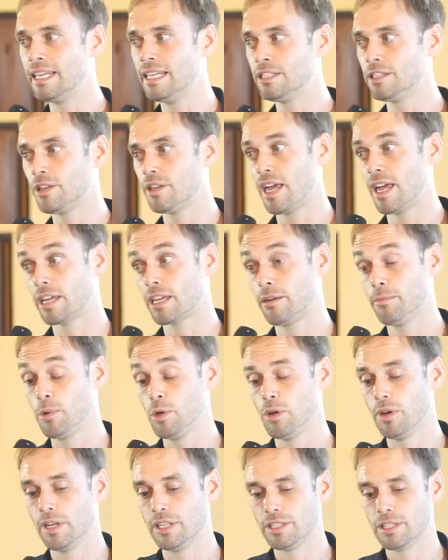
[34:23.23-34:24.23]
into that
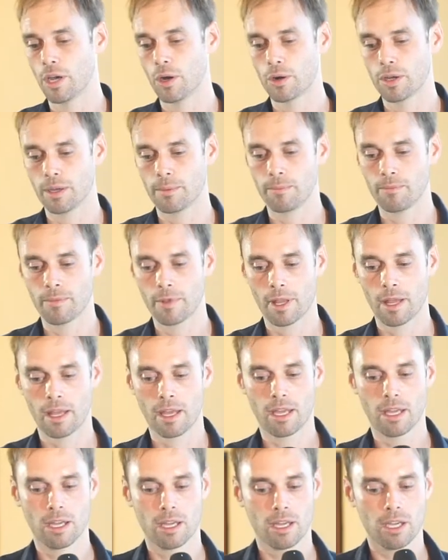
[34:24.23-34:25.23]
community
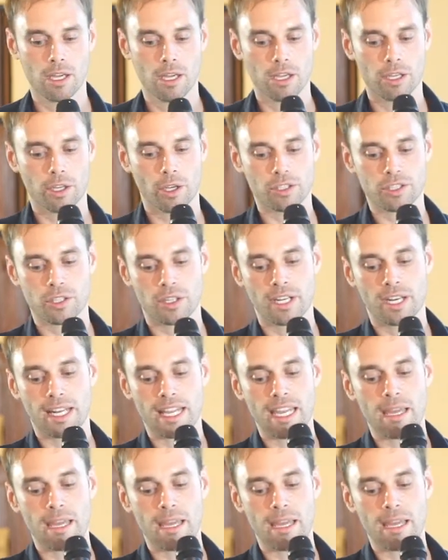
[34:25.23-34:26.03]
token. You also need to